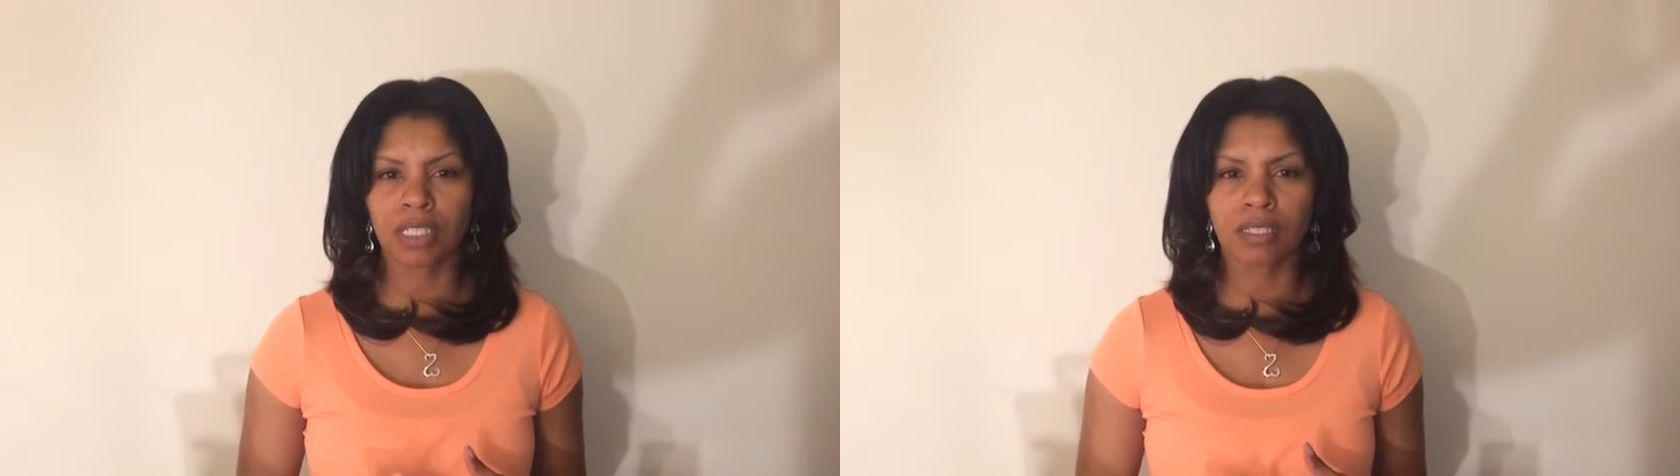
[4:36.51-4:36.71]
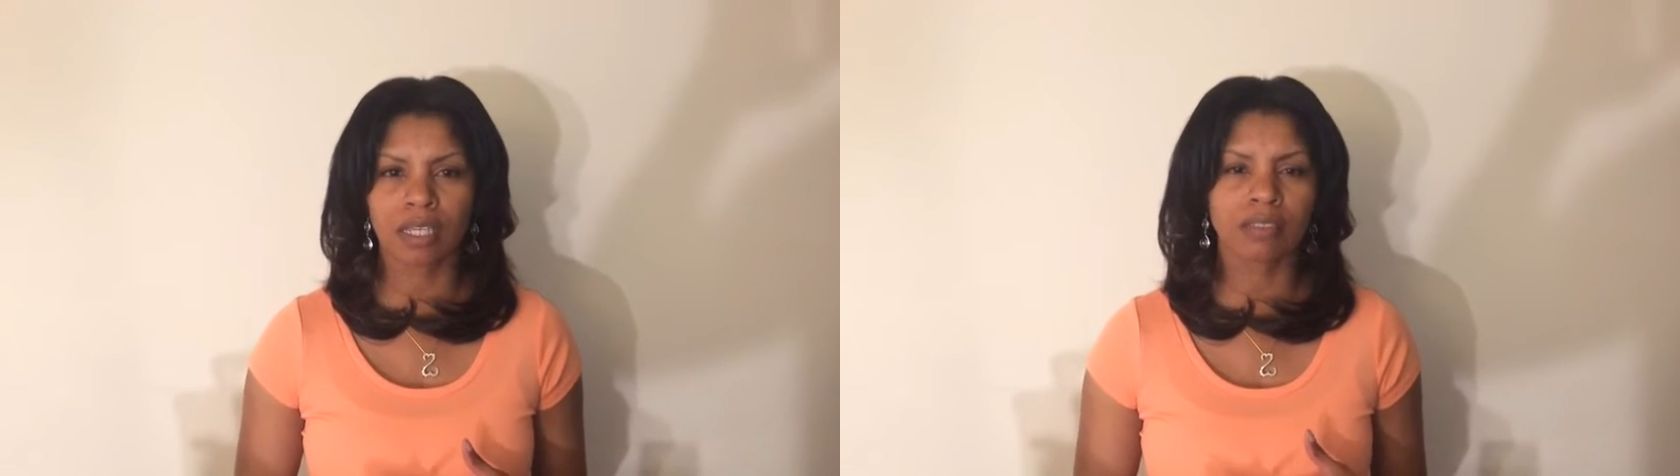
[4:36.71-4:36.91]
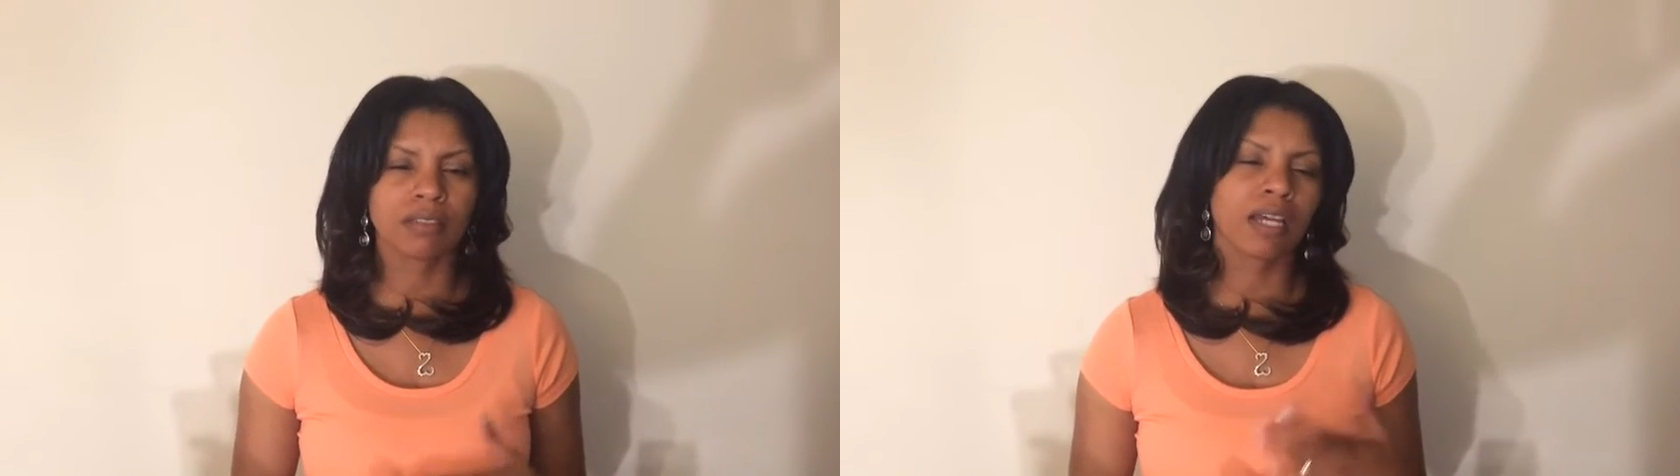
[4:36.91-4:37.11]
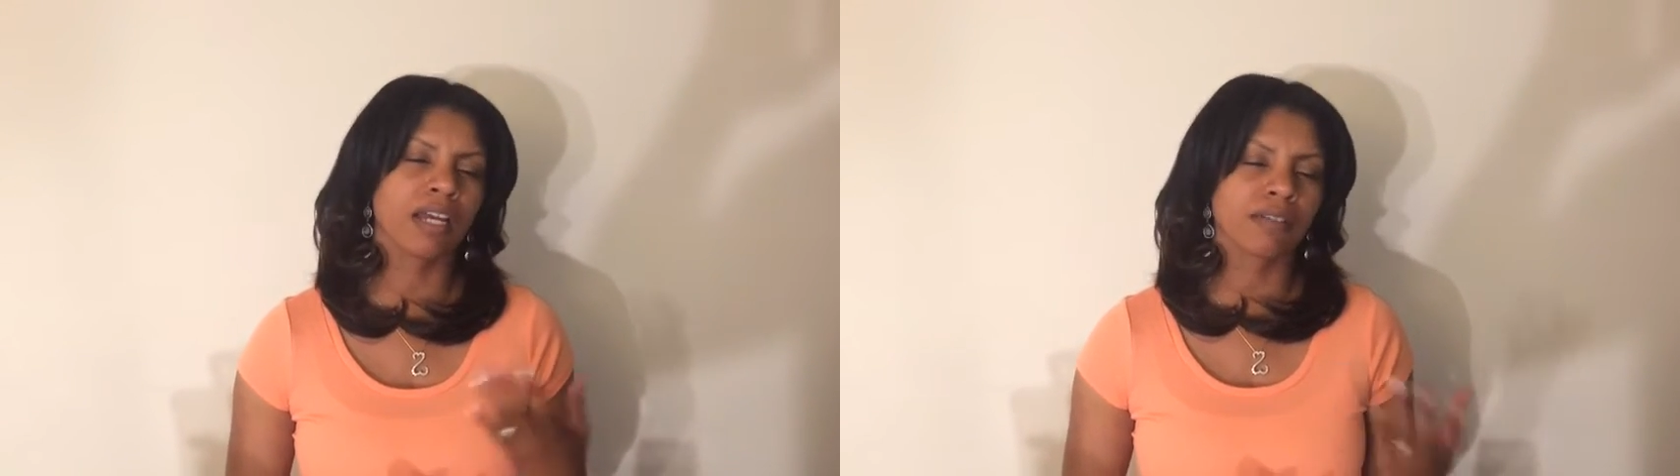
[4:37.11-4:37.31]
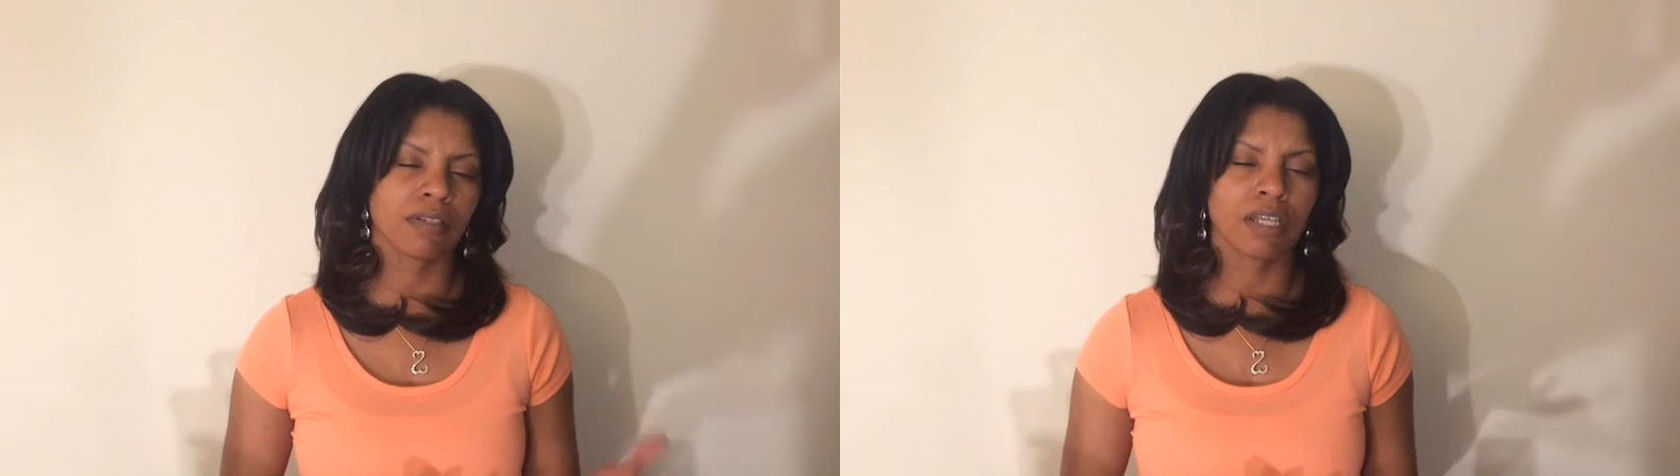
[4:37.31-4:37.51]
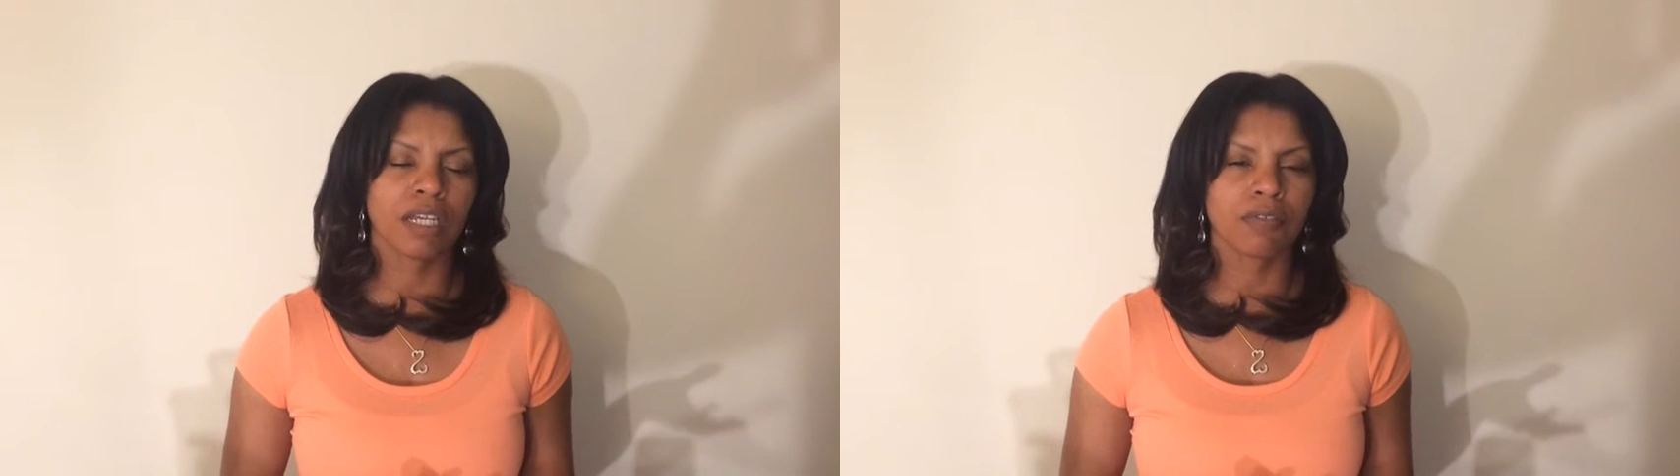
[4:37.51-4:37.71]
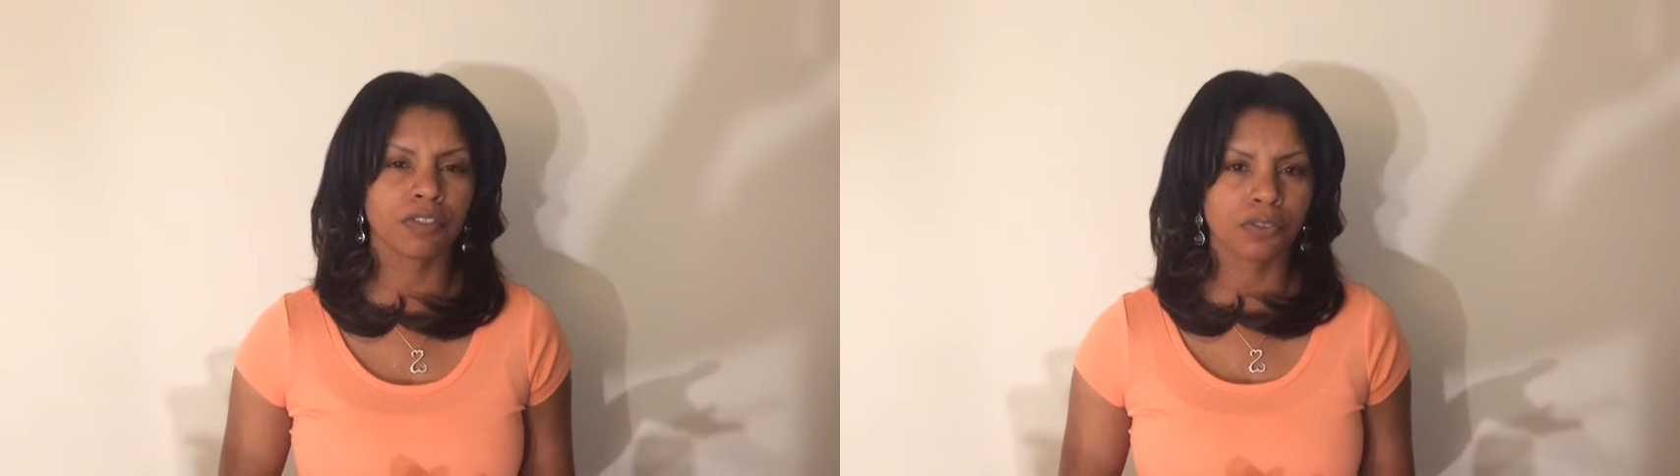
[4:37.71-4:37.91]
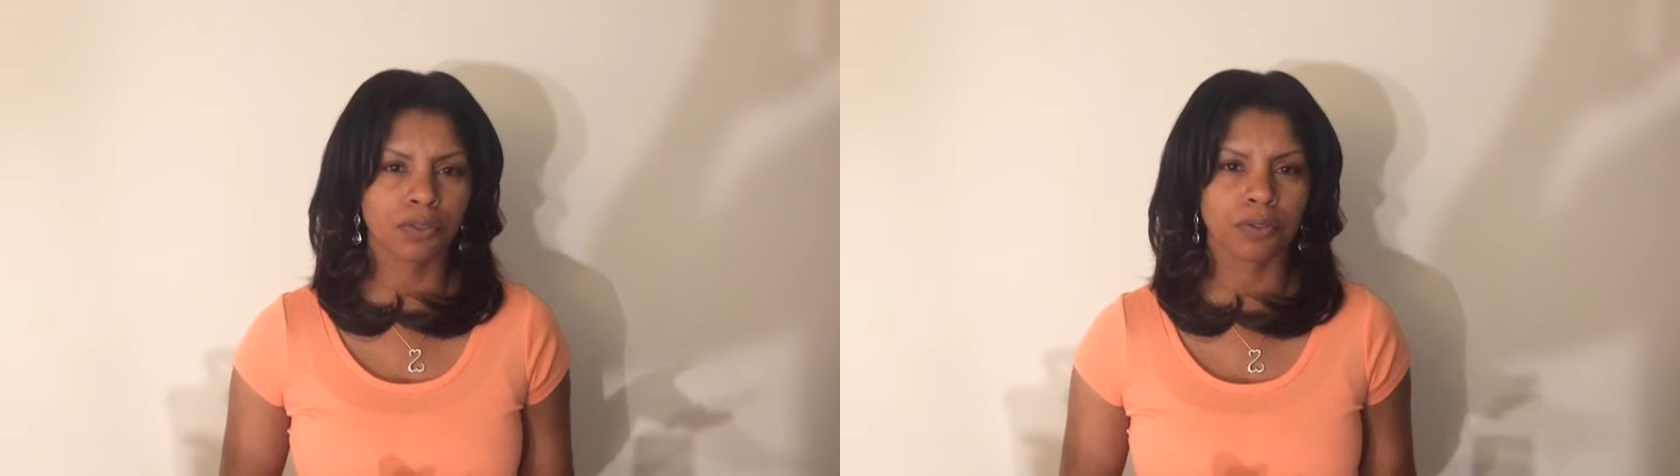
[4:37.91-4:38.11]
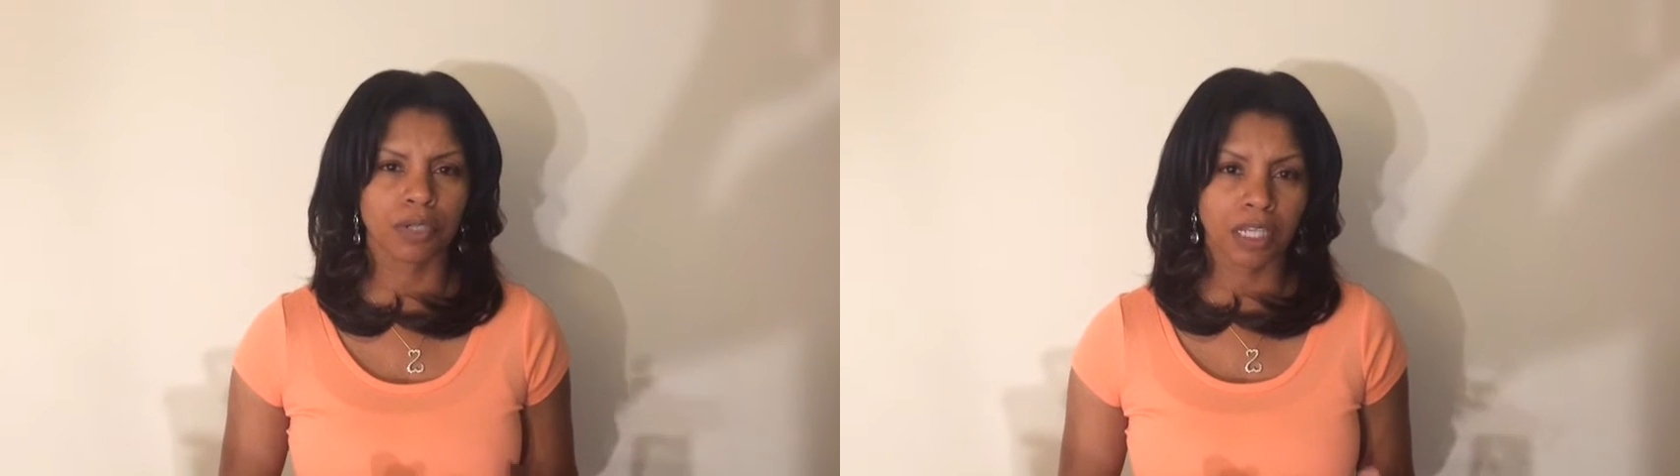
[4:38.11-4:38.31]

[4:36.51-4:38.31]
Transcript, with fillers: being sanitized and not having a sterile